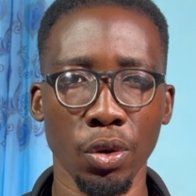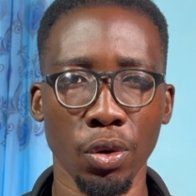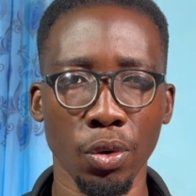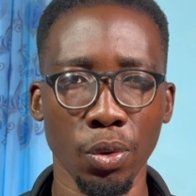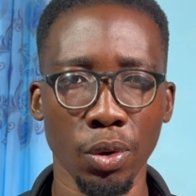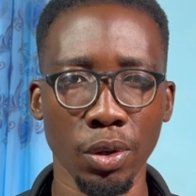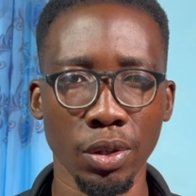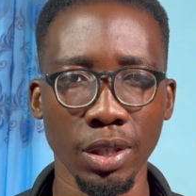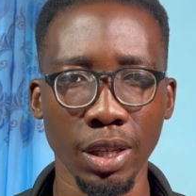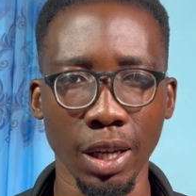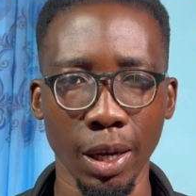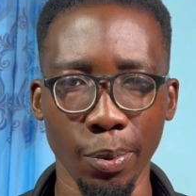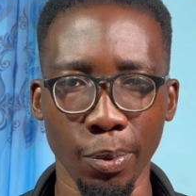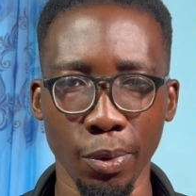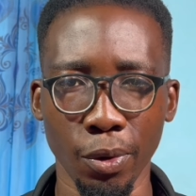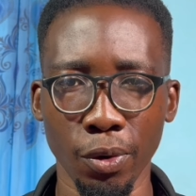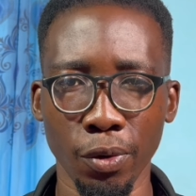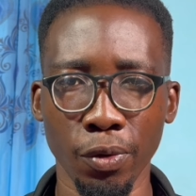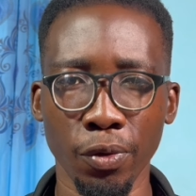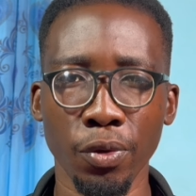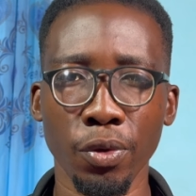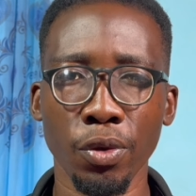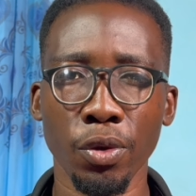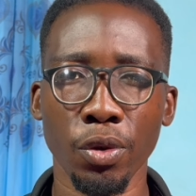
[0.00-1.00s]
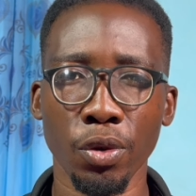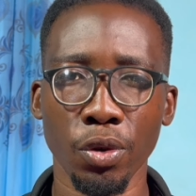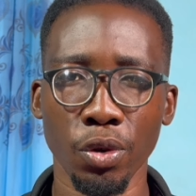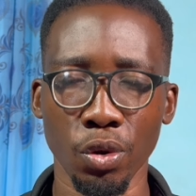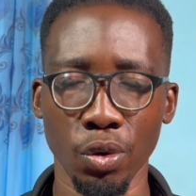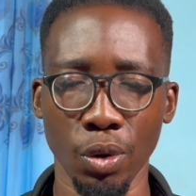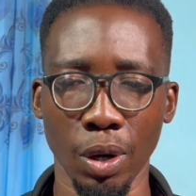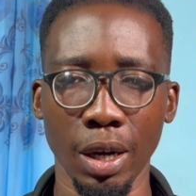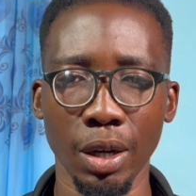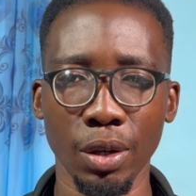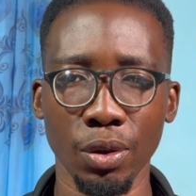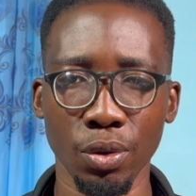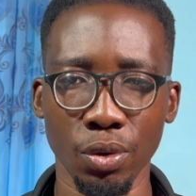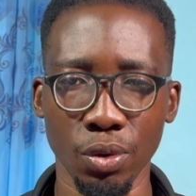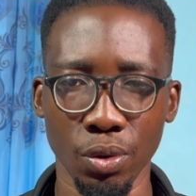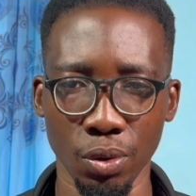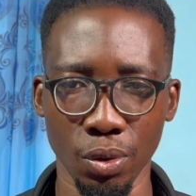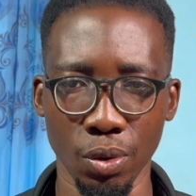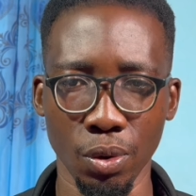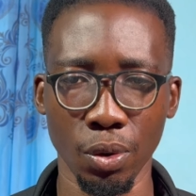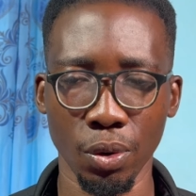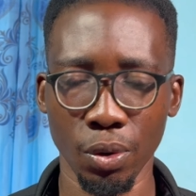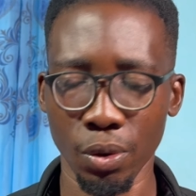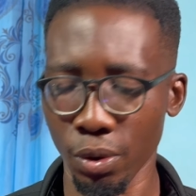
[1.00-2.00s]
Once approved, you are good to
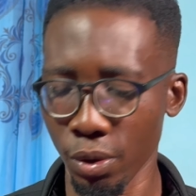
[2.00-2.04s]
go.